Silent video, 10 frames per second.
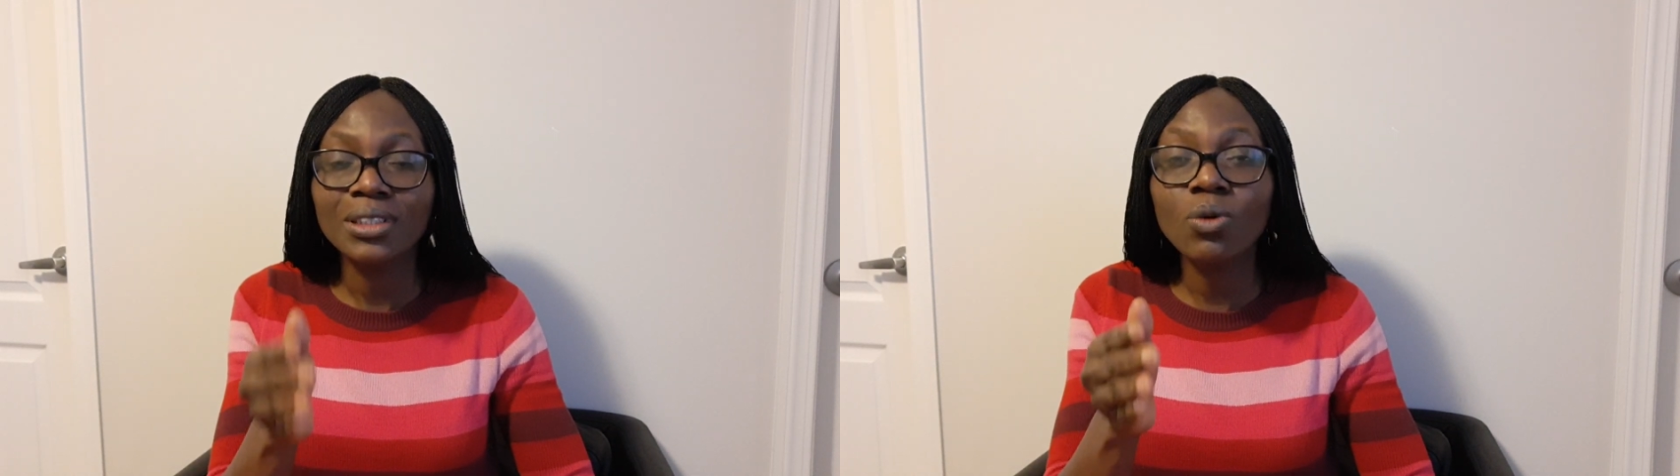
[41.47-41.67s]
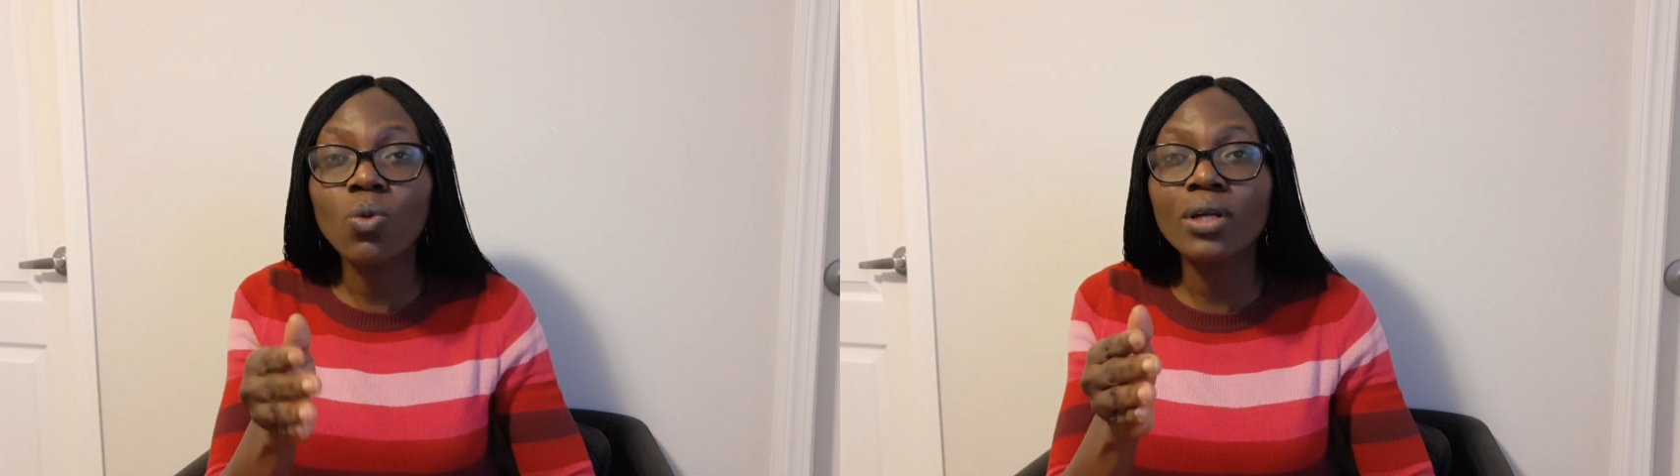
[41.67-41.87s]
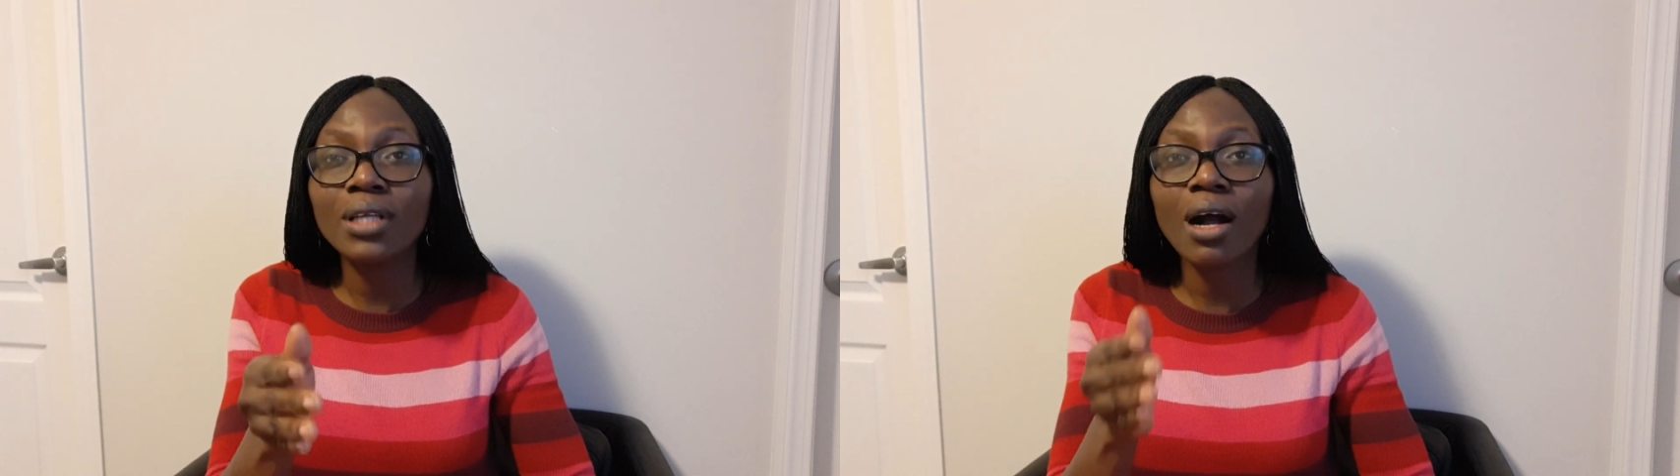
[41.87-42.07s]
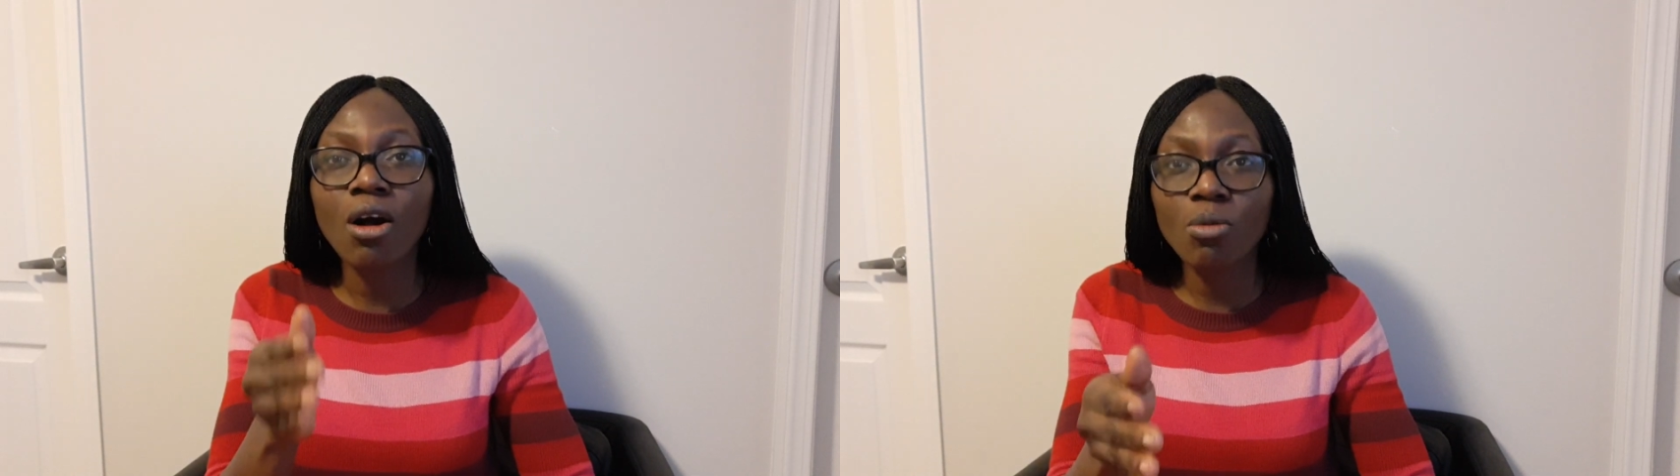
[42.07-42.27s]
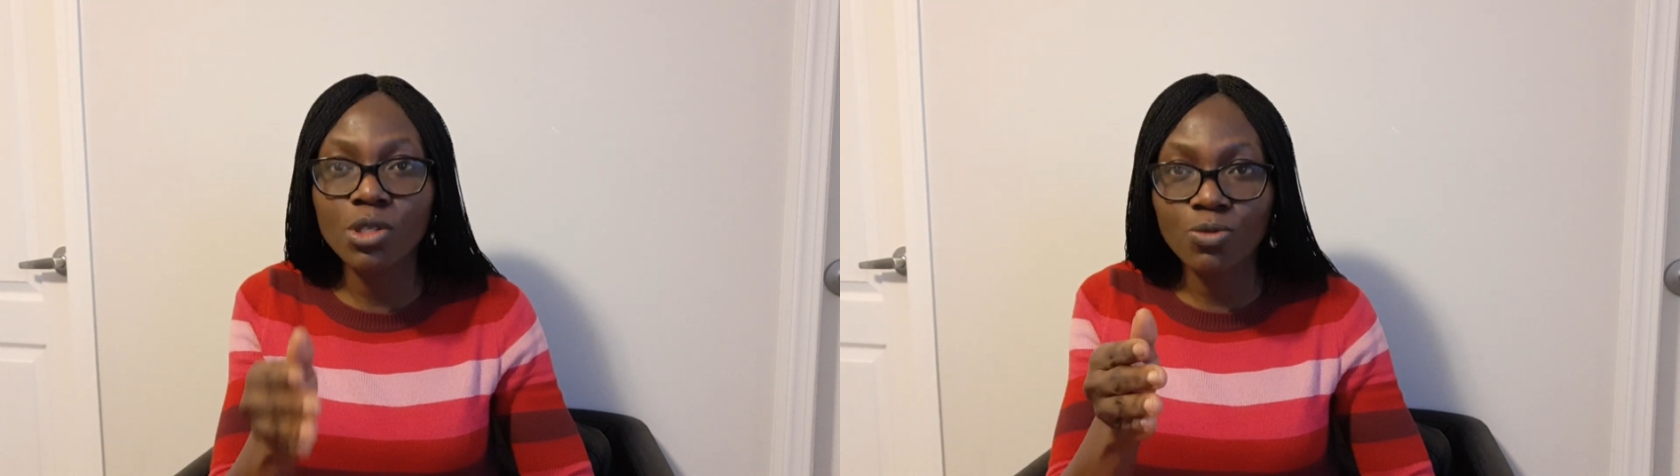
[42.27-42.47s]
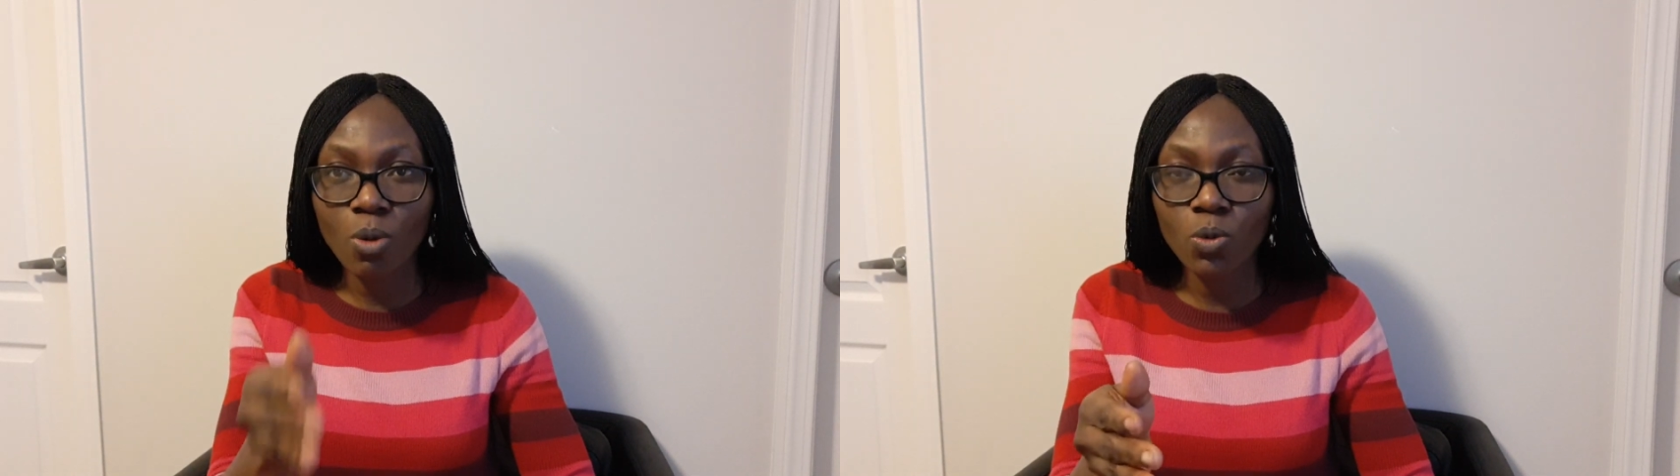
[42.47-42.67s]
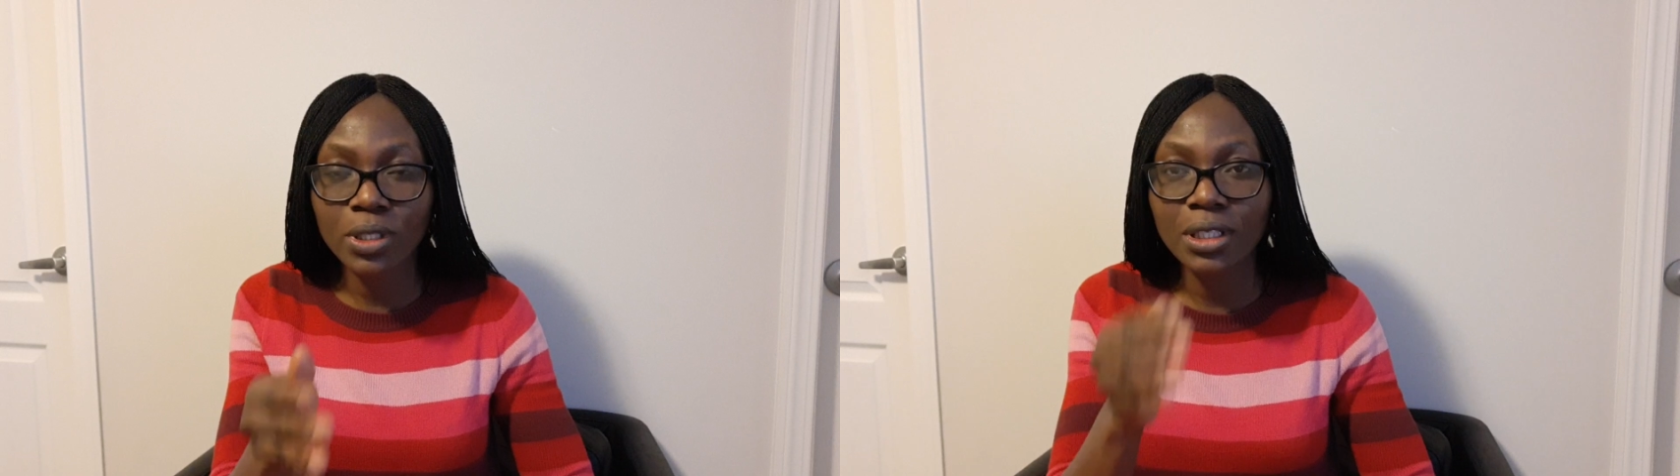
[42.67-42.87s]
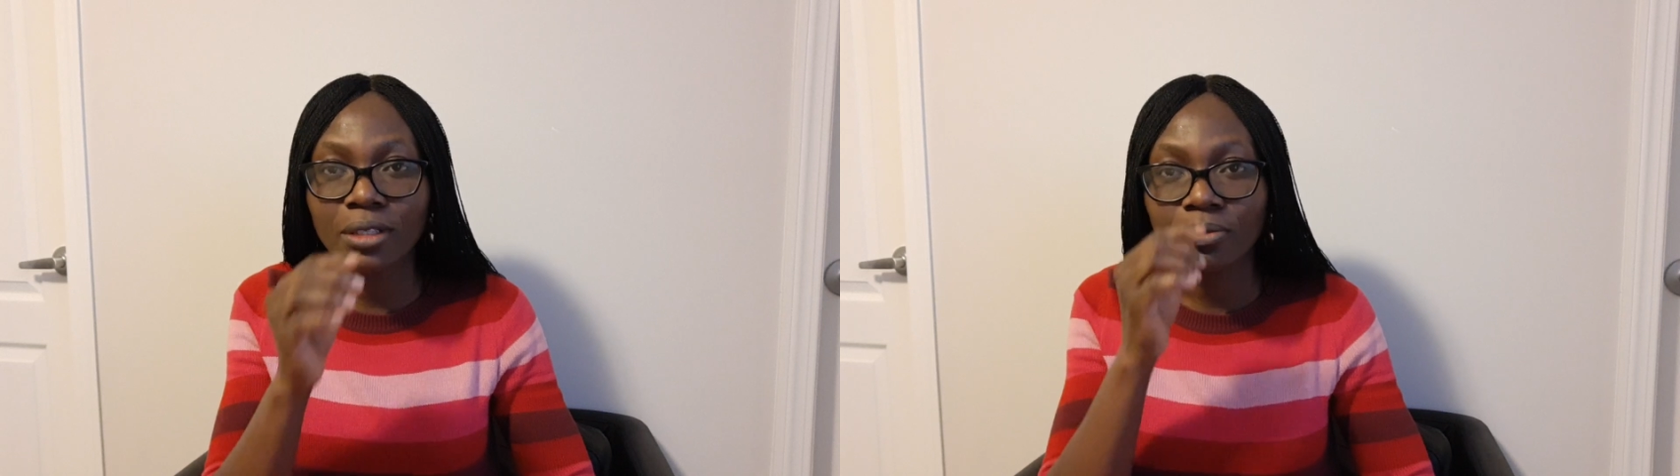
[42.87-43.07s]
the one that comes from
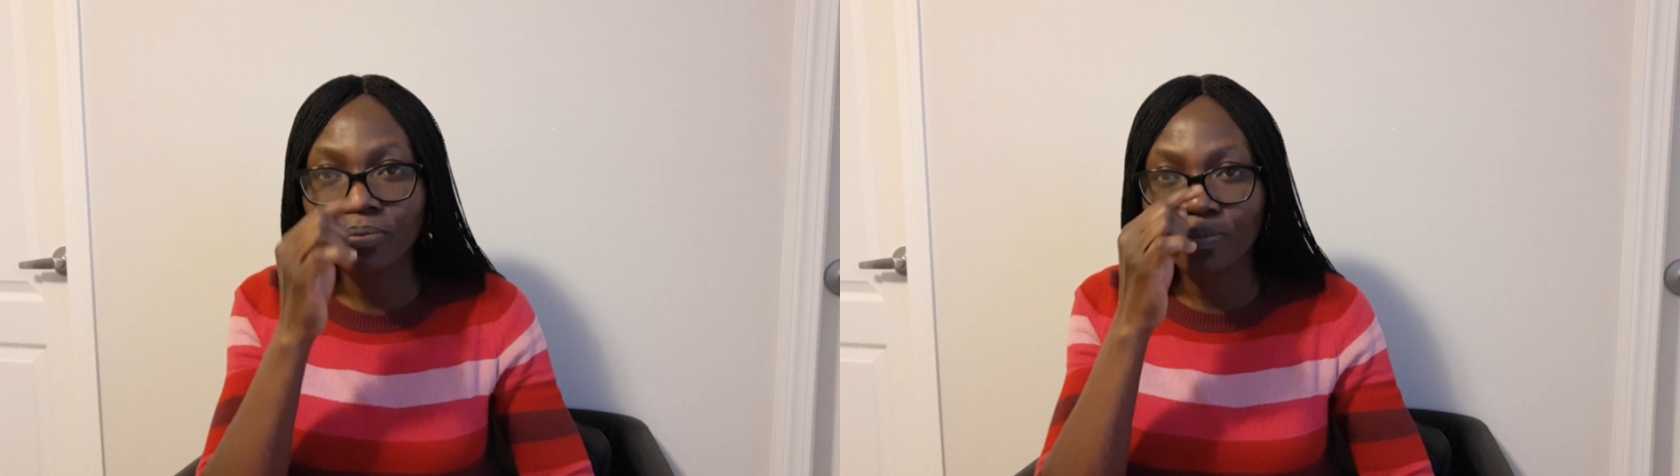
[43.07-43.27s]
within.